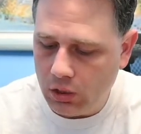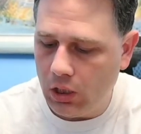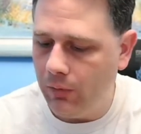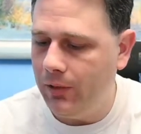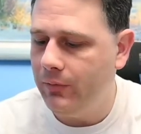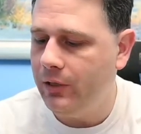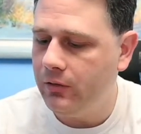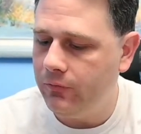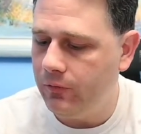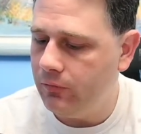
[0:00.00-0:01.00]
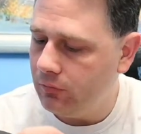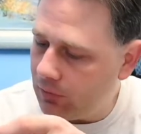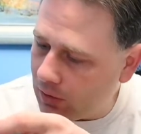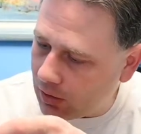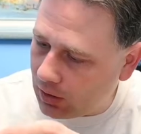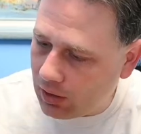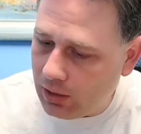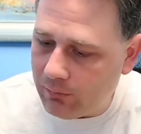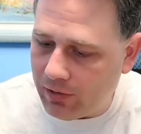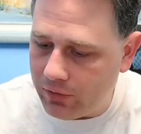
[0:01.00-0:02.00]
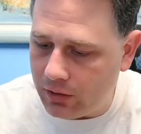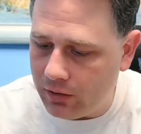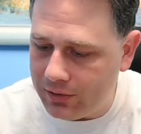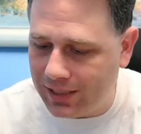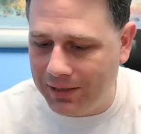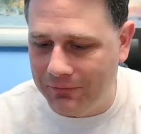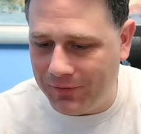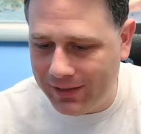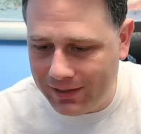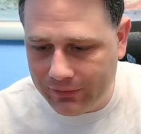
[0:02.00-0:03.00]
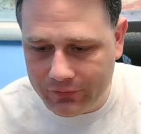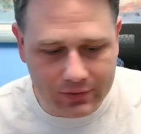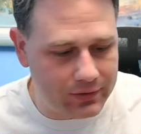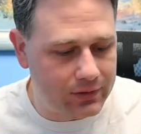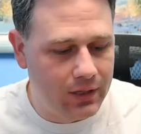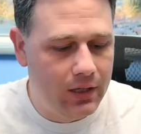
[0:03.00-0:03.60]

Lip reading: How about the microphone? I am having a hard time finding differences.